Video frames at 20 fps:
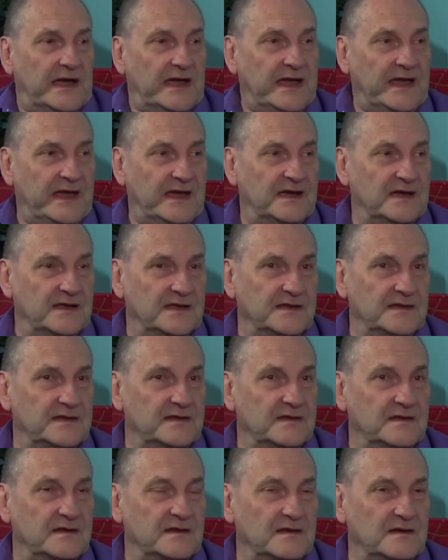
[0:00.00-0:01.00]
And
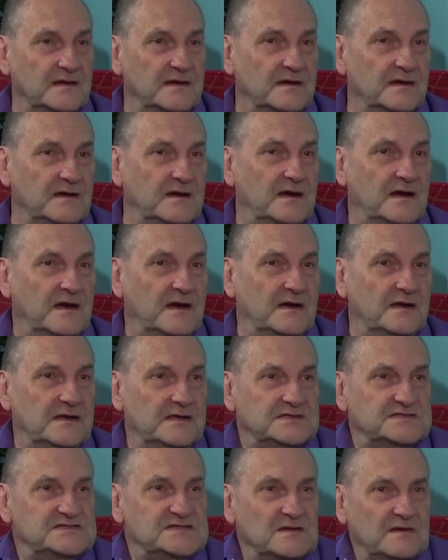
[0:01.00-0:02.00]

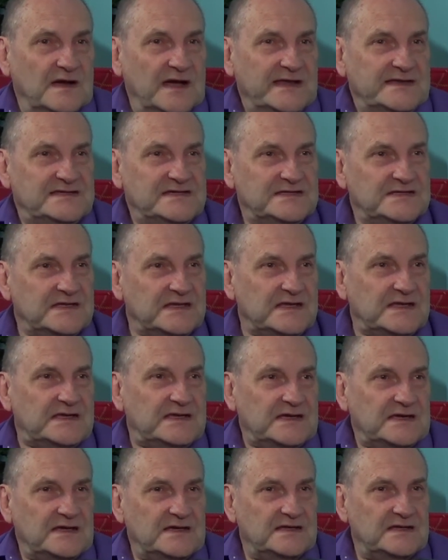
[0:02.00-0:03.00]
so I didn't
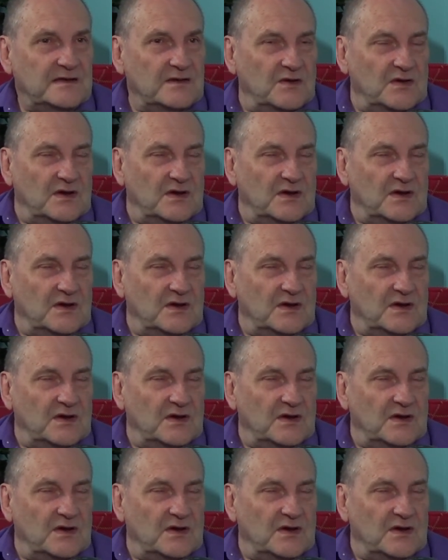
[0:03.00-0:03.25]
get